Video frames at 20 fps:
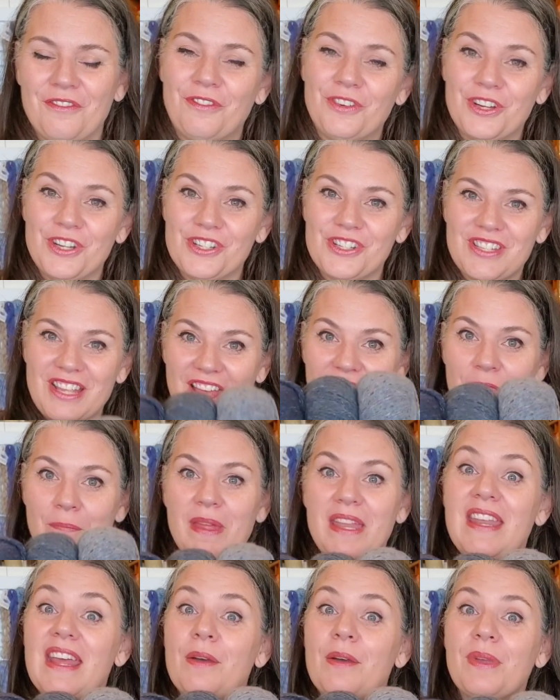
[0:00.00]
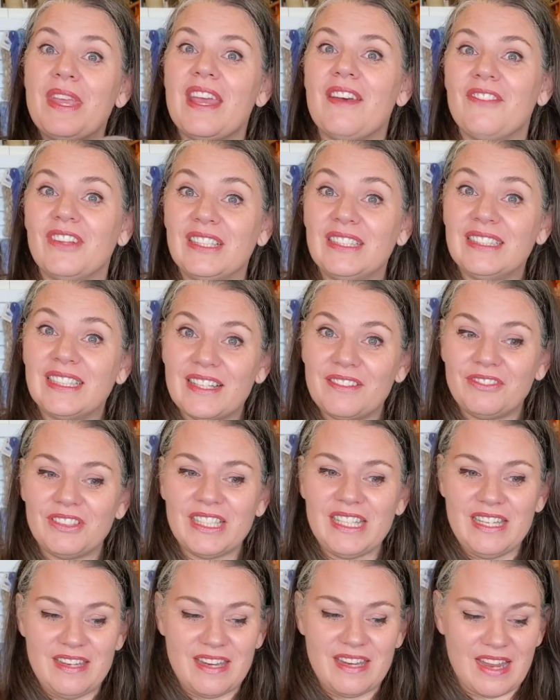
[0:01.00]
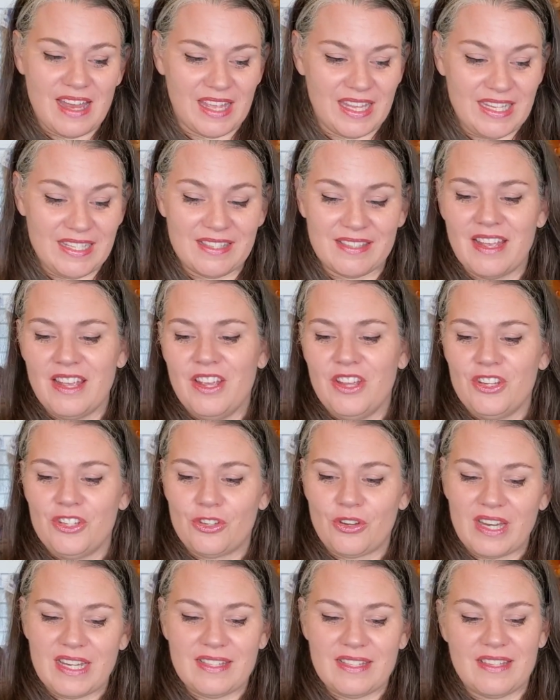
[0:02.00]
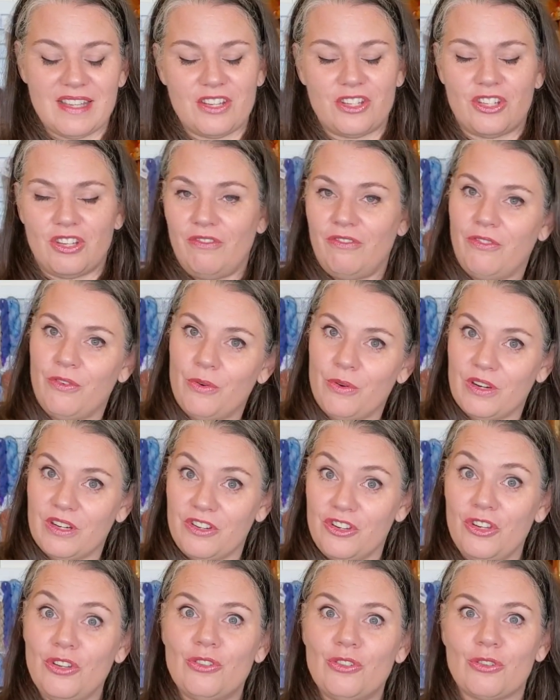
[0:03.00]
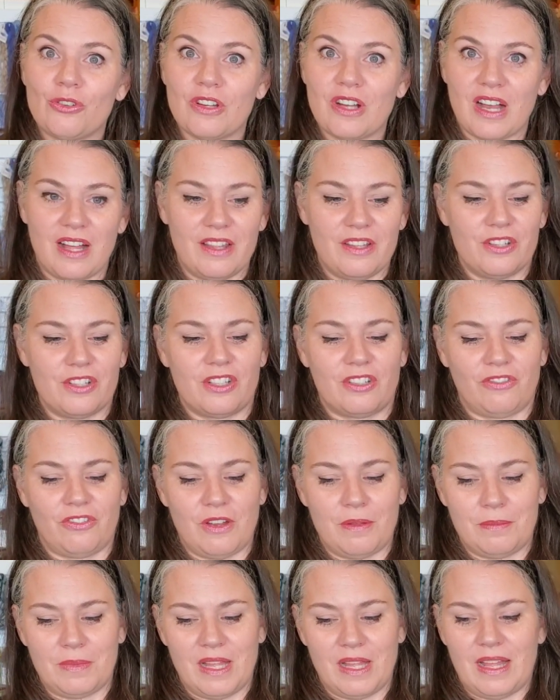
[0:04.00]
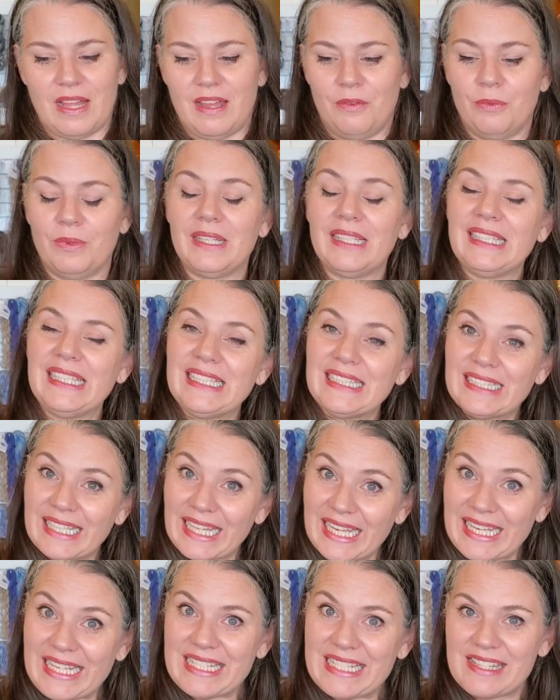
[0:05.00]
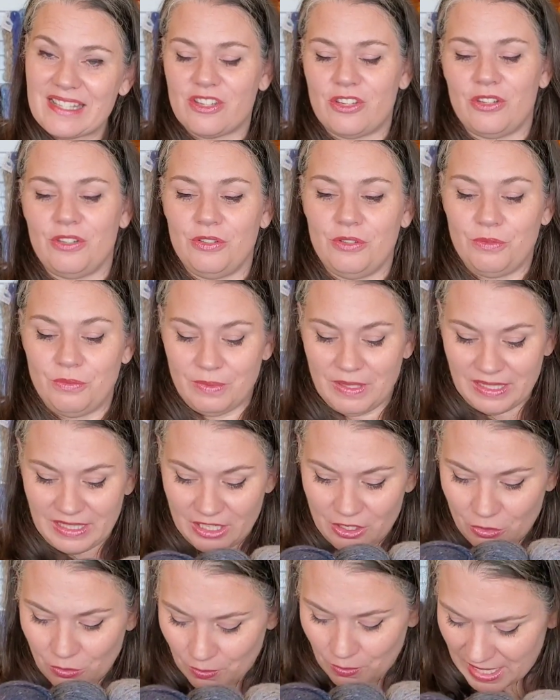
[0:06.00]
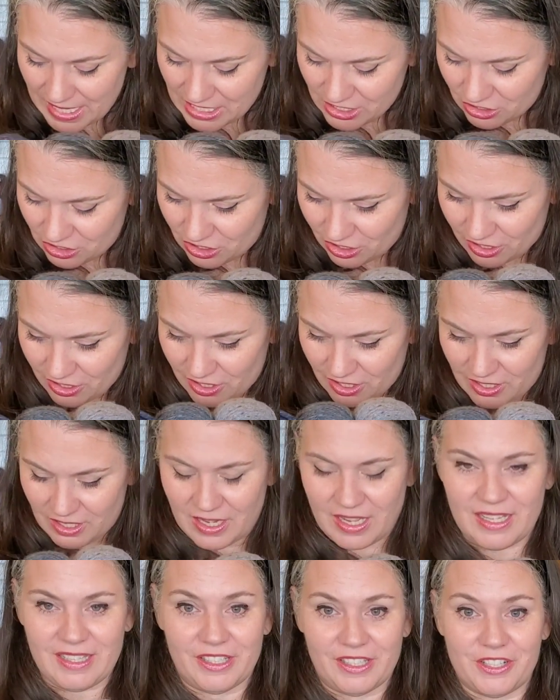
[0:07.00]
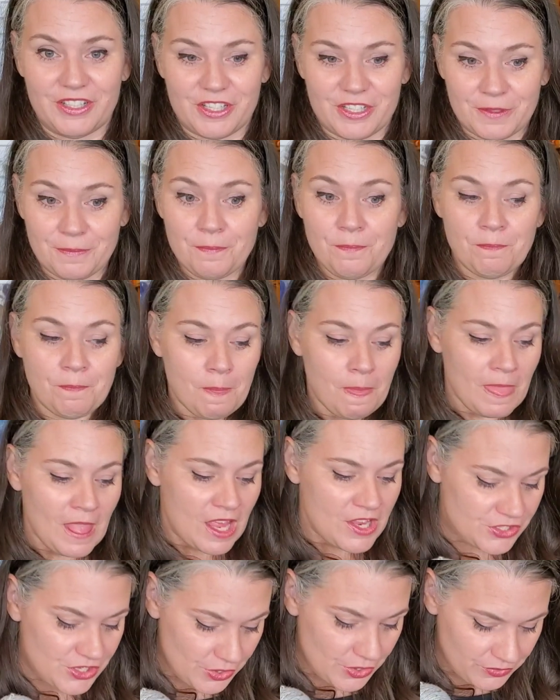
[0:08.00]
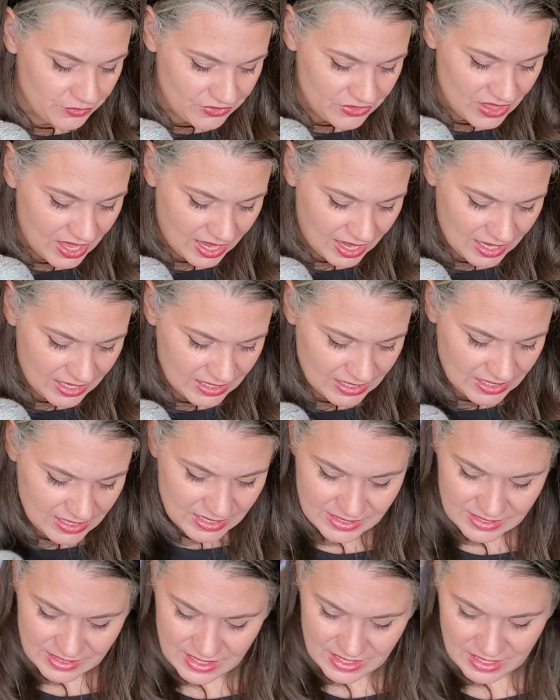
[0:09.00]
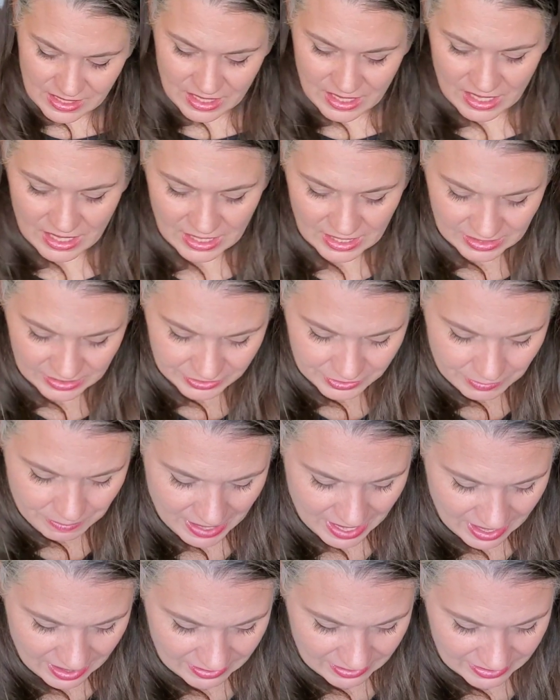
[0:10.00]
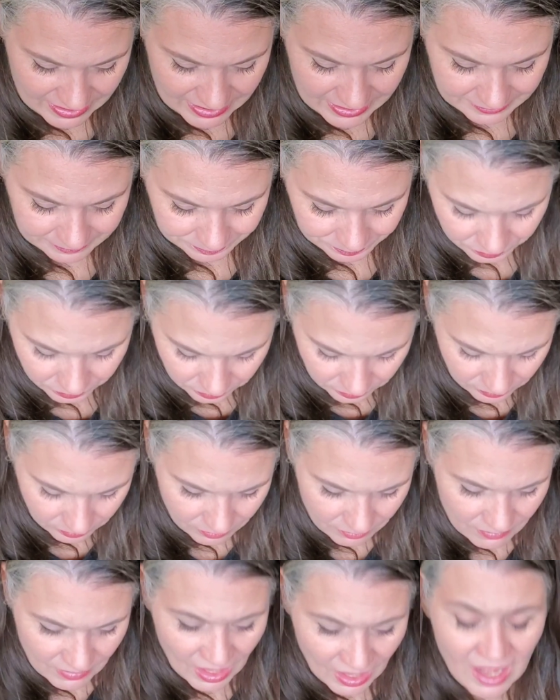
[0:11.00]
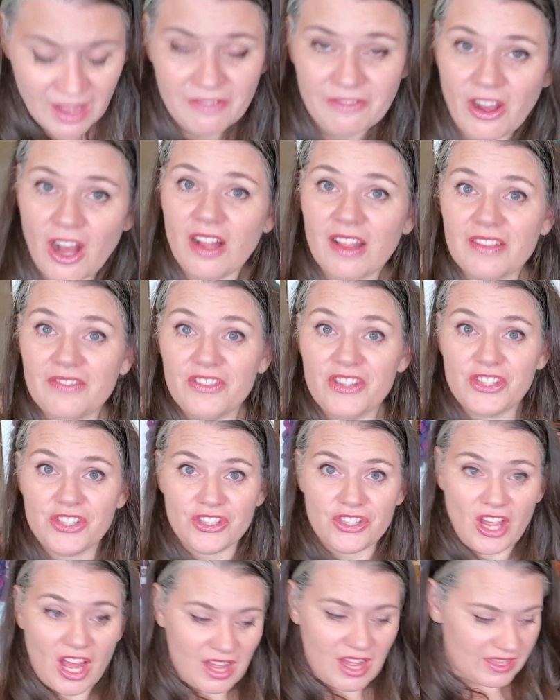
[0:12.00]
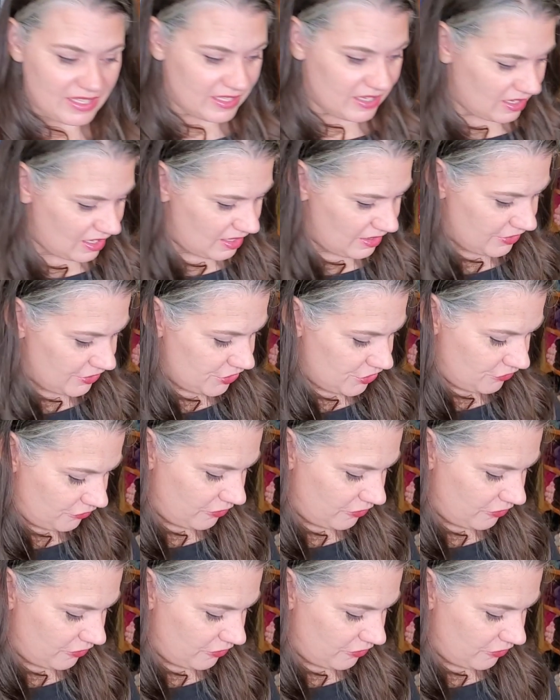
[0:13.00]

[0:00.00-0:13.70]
for yourself. But now we have a lovely, nice transition for neutral colors from really lights to really great dark colors. So that is the color palette of all of the solid colors